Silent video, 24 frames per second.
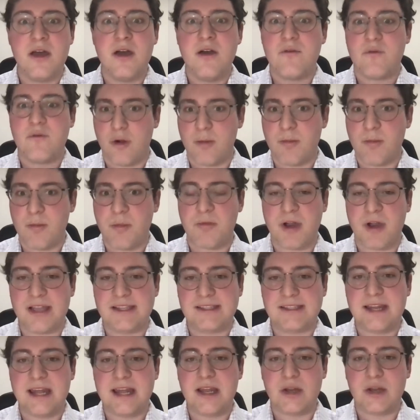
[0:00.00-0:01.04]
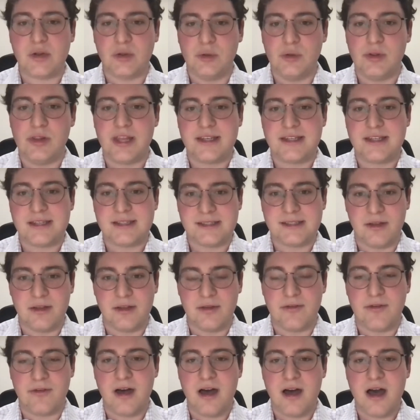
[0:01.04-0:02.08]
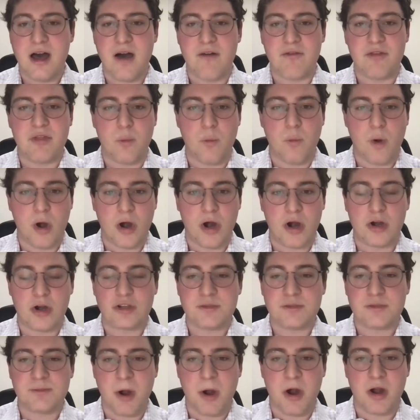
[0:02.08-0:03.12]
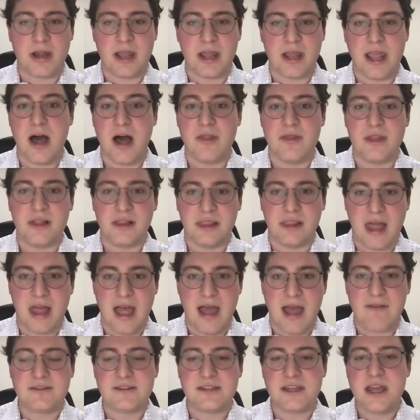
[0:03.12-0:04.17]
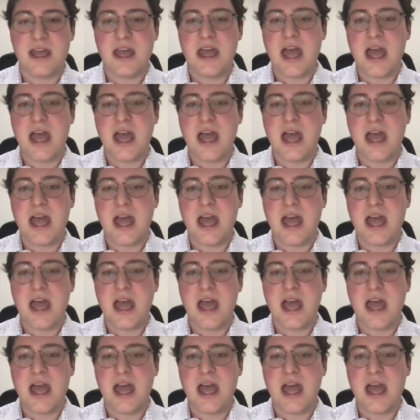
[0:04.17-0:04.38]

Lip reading: Former President Lula da Silva of the Workers' Party on the left,